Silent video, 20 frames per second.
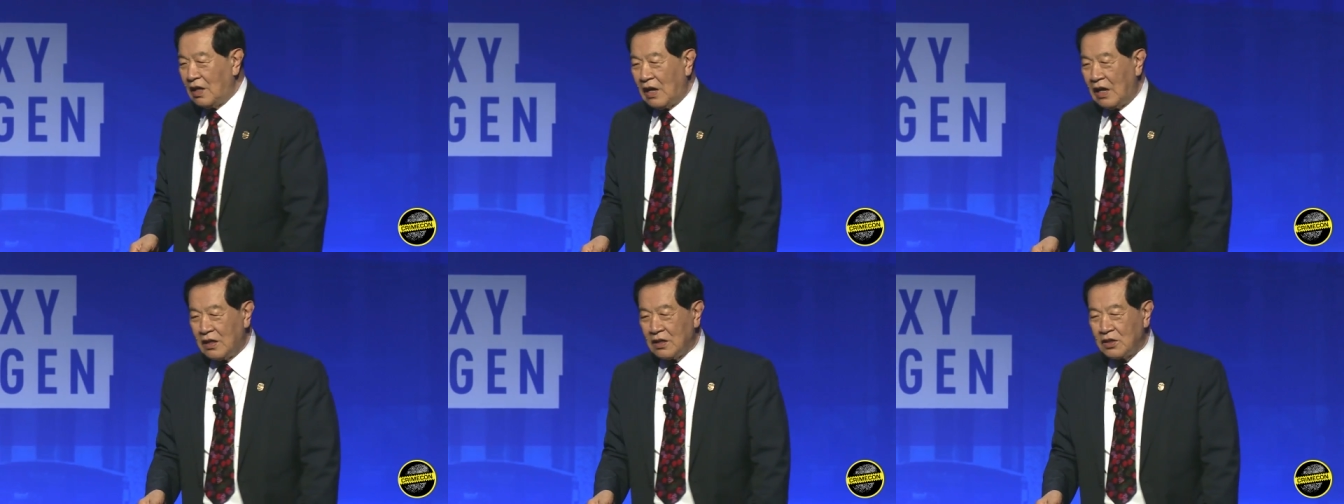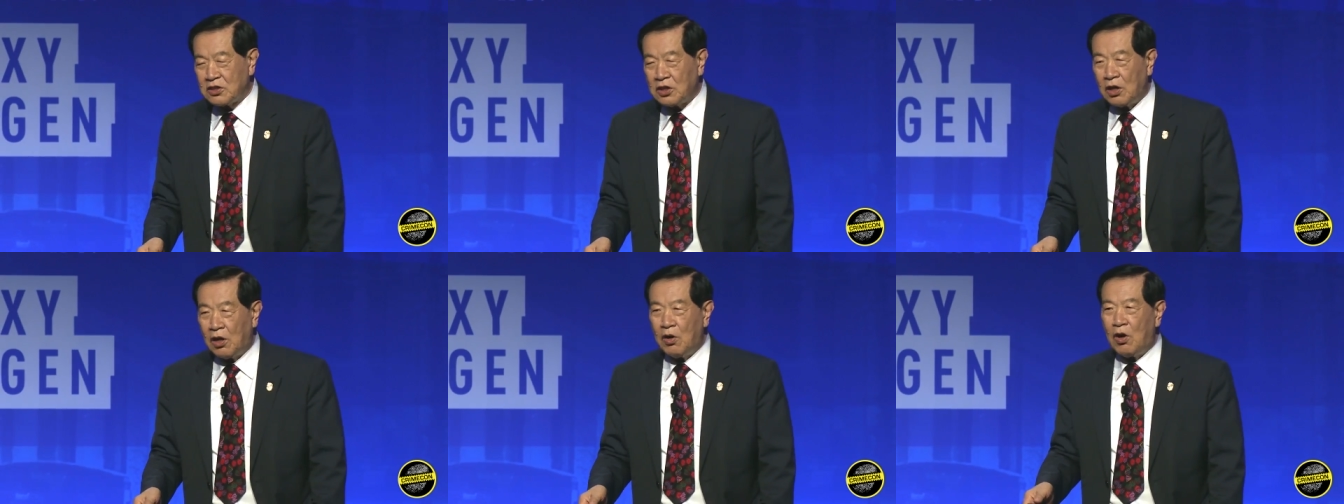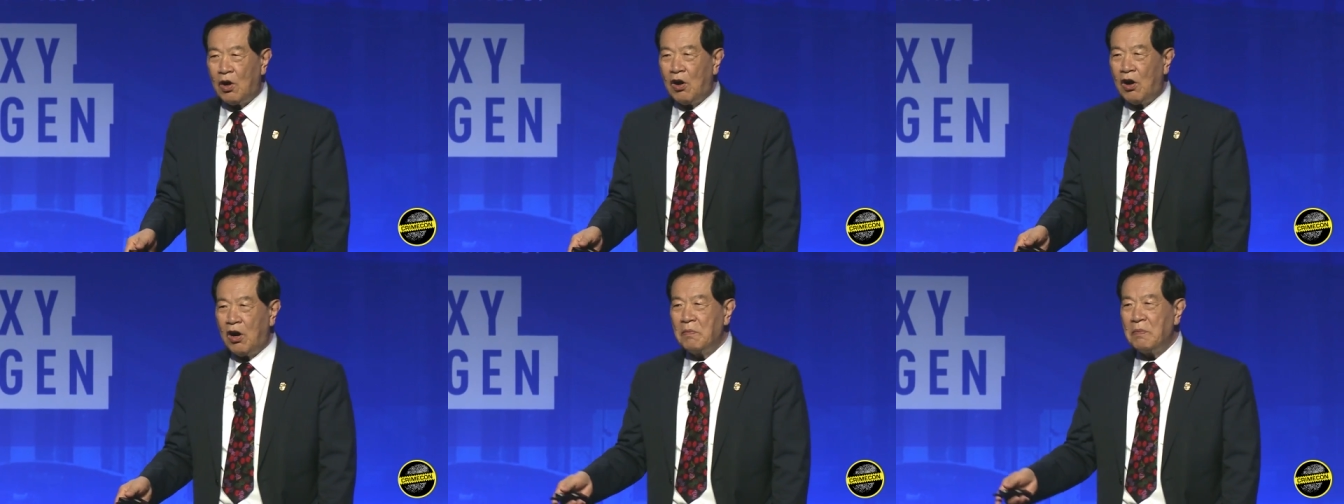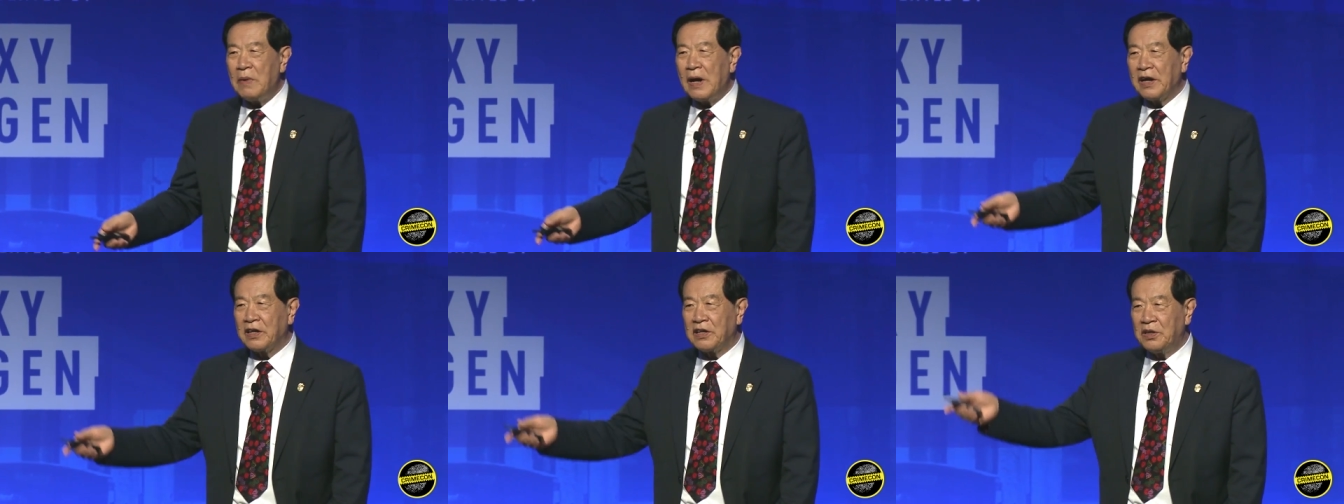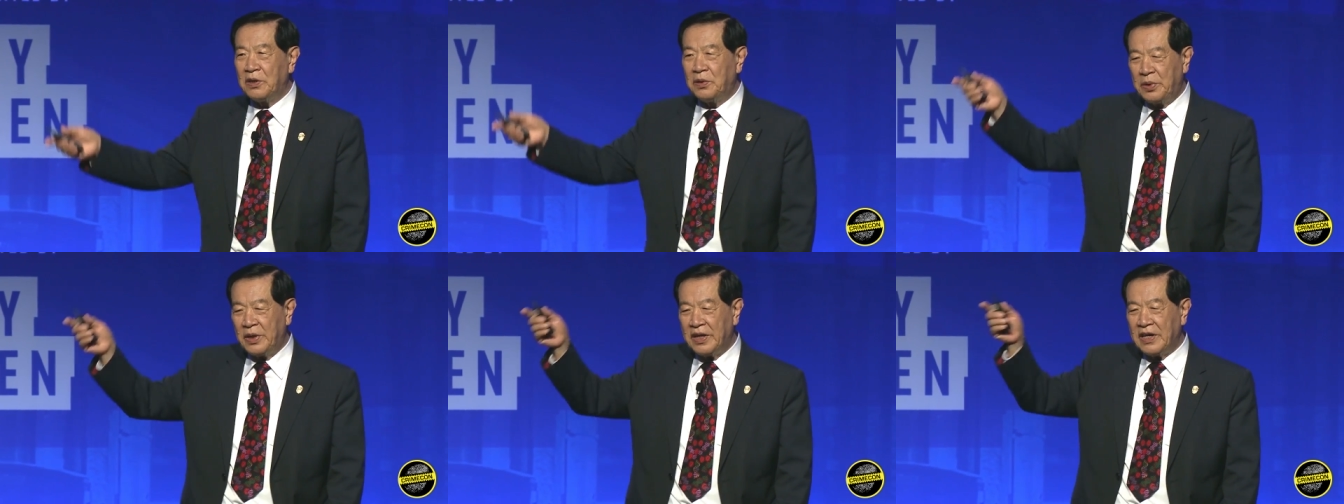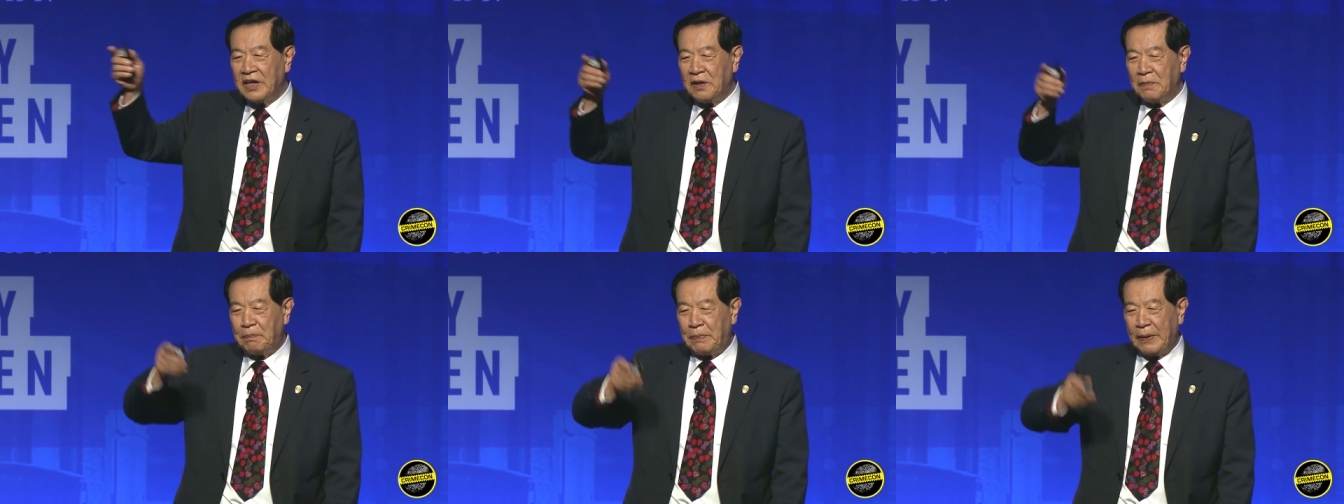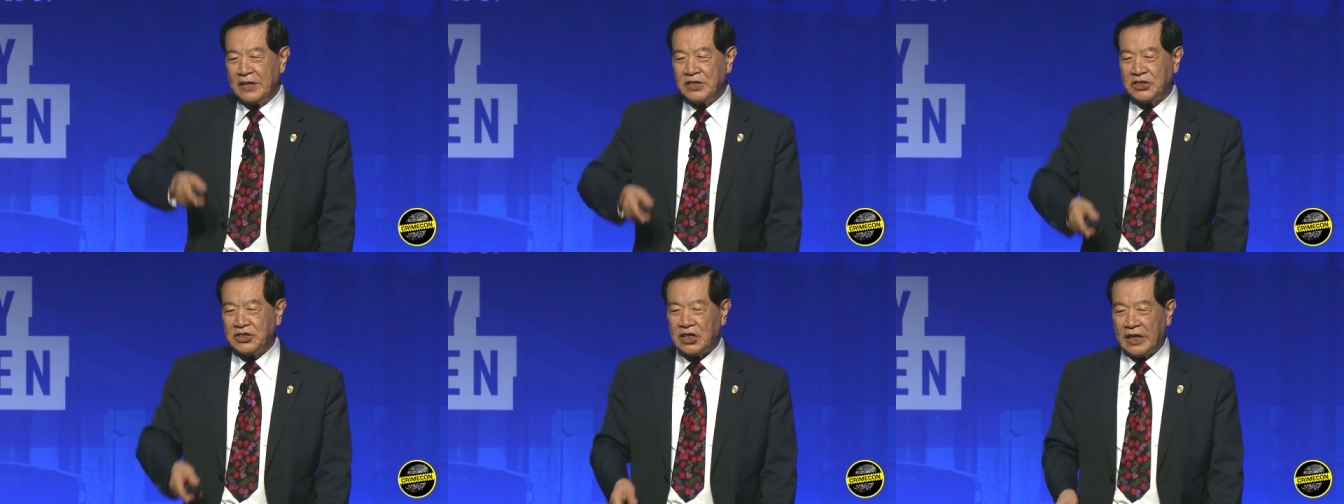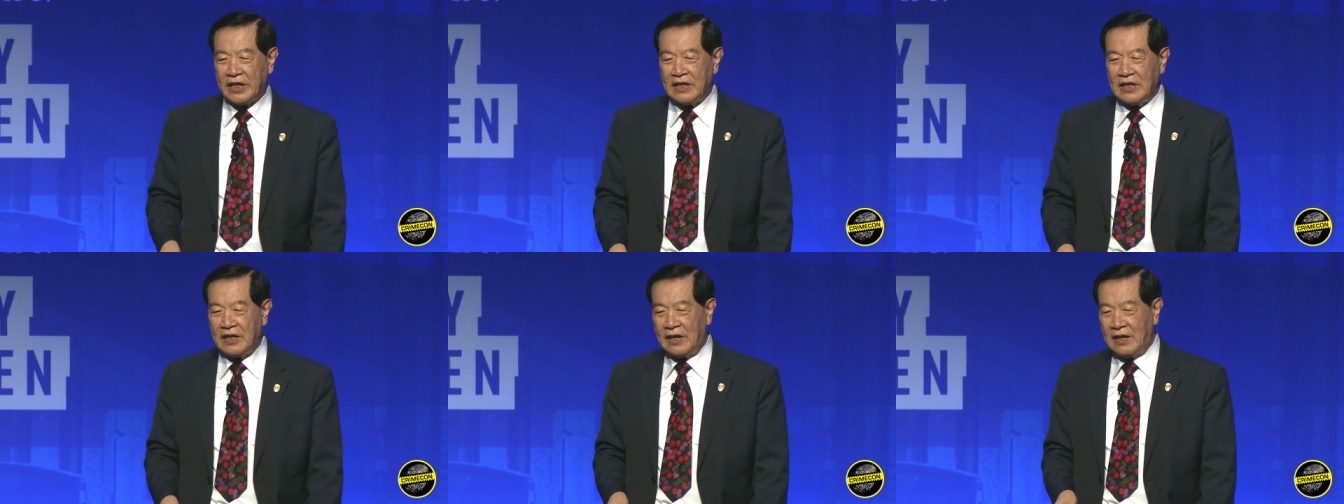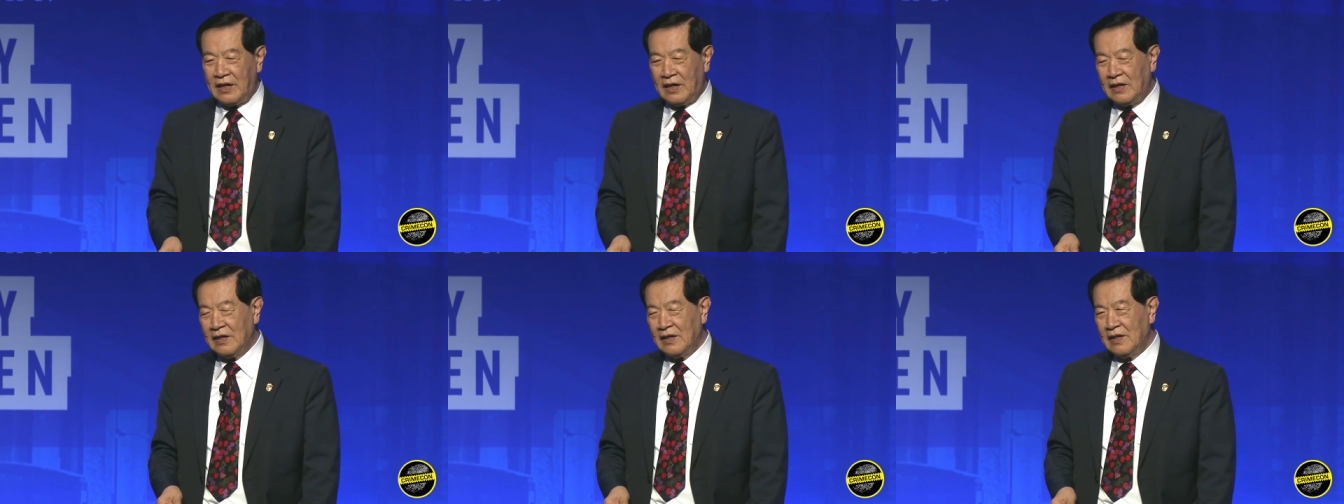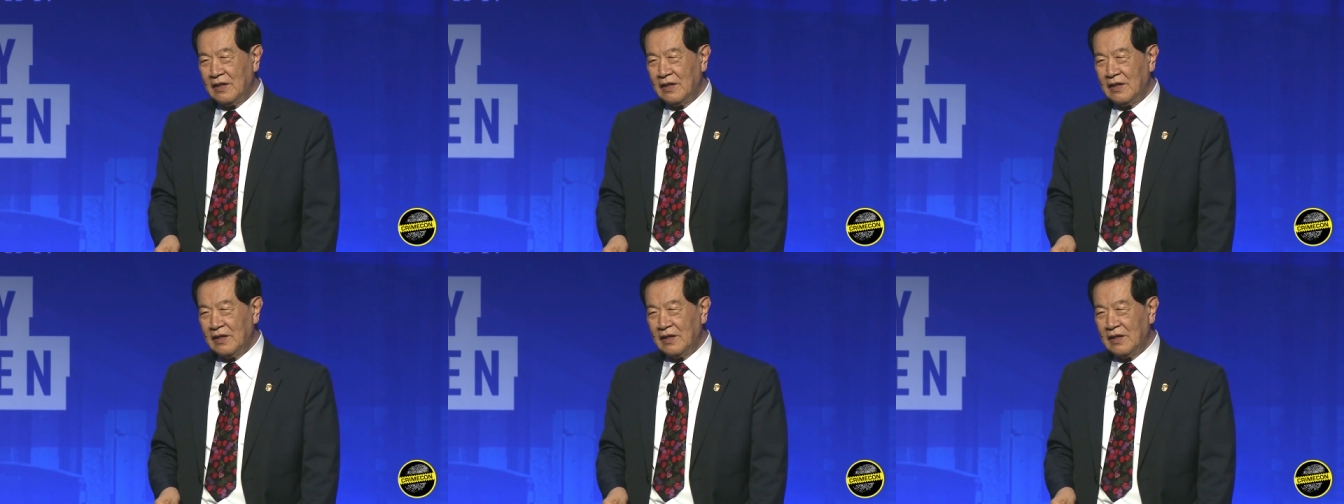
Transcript: So all my career basically